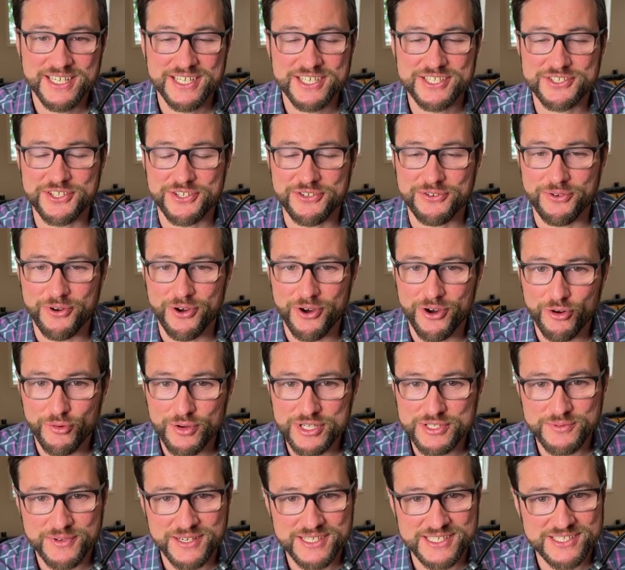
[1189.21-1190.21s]
So you
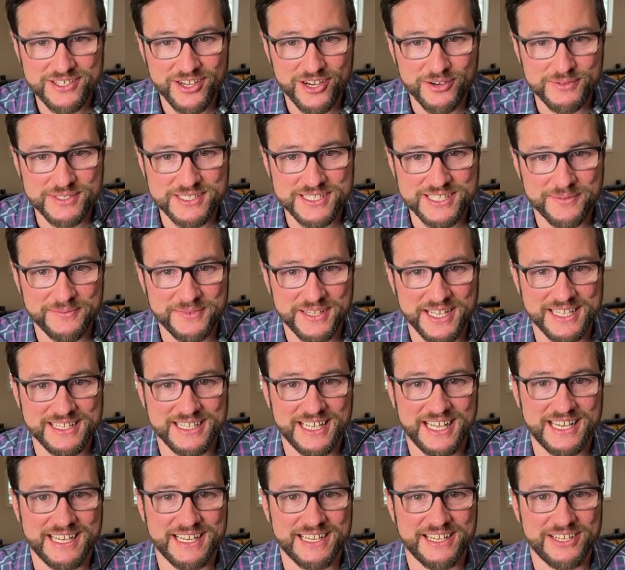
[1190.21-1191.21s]
always want to start with something
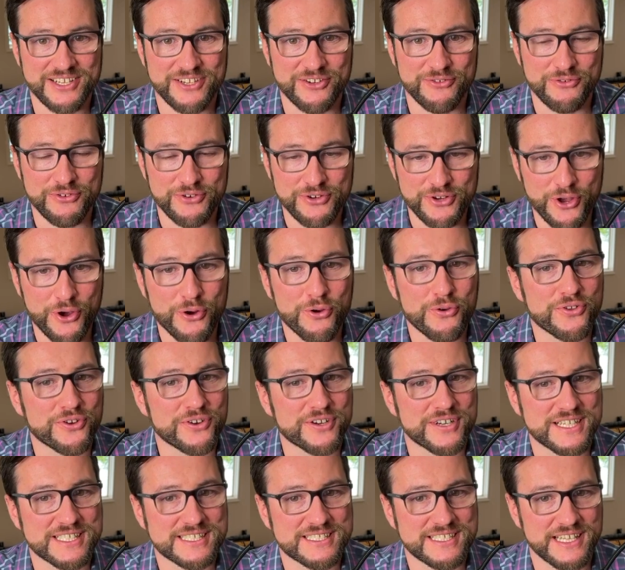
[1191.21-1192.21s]
that you know they're
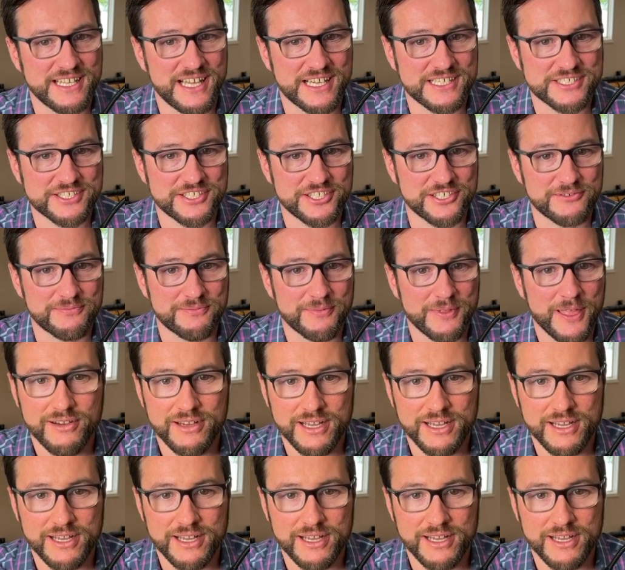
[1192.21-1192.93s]
going to say yes to.